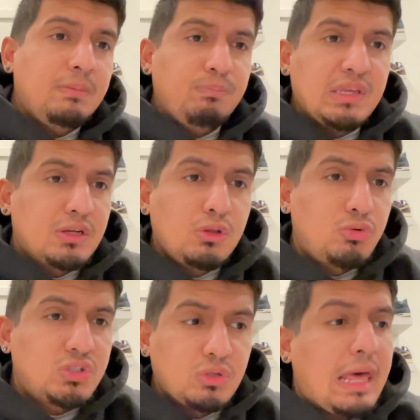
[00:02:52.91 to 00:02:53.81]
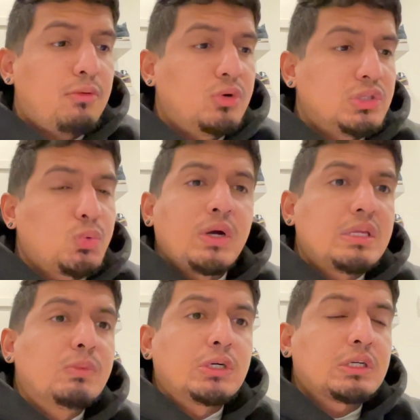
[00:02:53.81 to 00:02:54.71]
being close to that 120
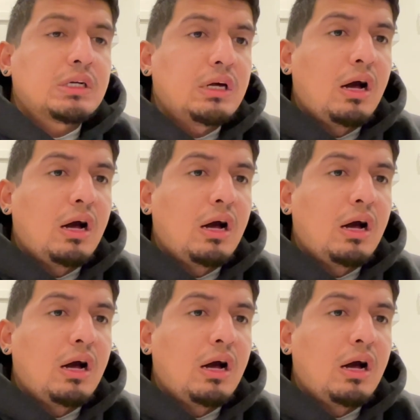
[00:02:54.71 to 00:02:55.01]
mark